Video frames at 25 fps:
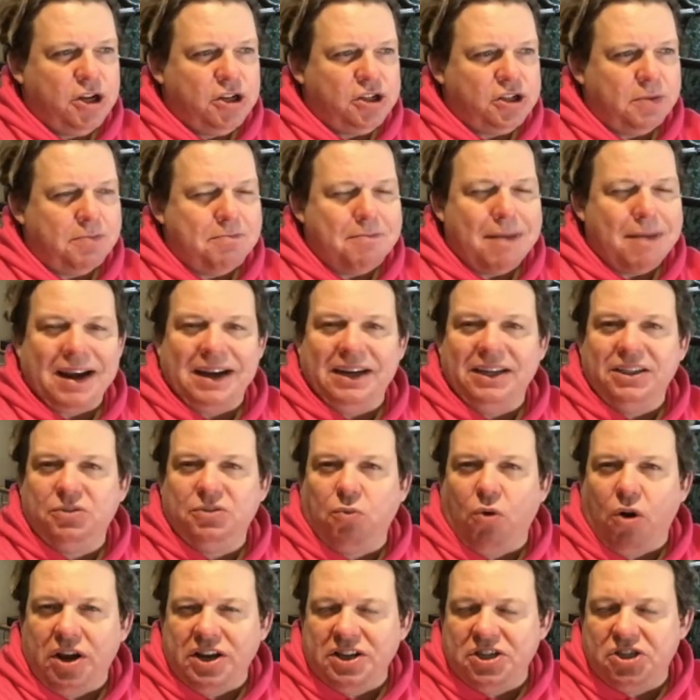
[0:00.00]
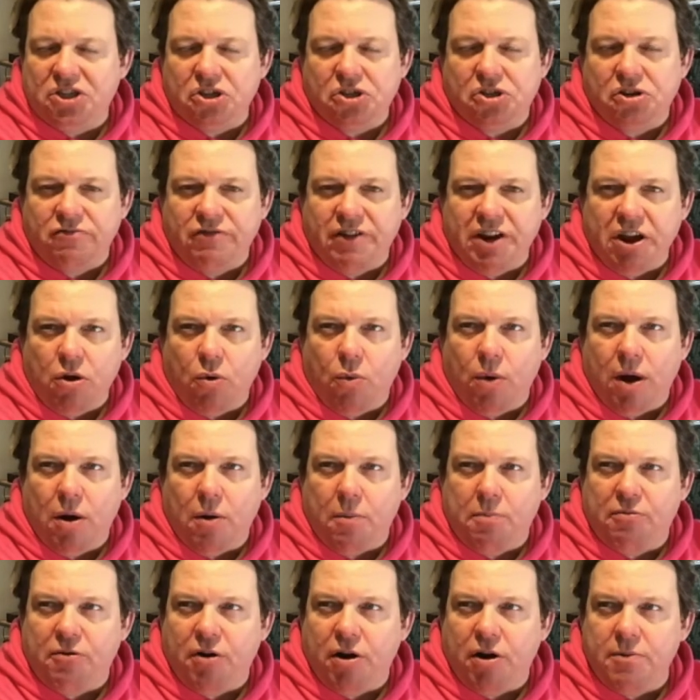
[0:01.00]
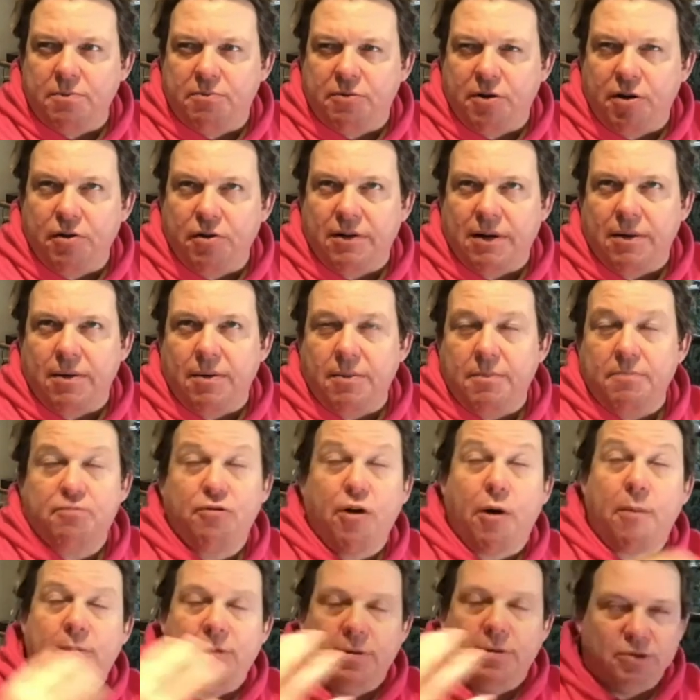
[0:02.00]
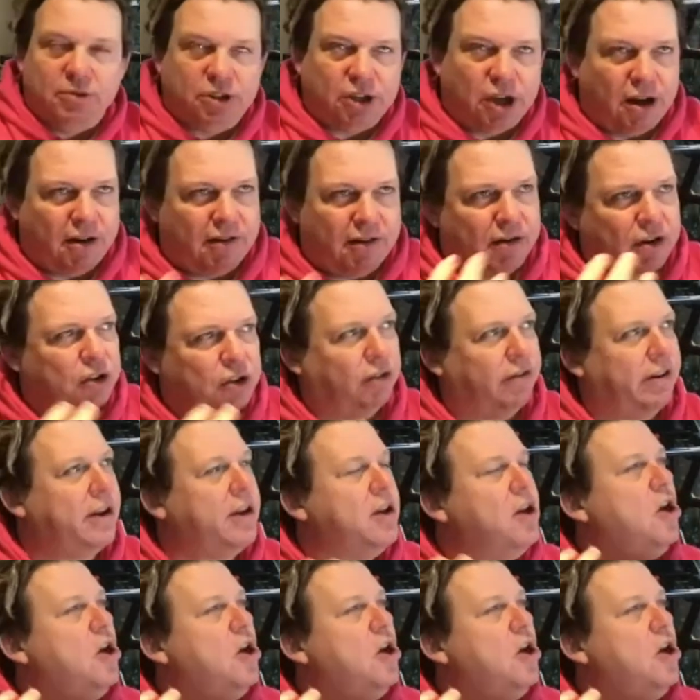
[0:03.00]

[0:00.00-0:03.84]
manage what is just a real world problem. Sorry.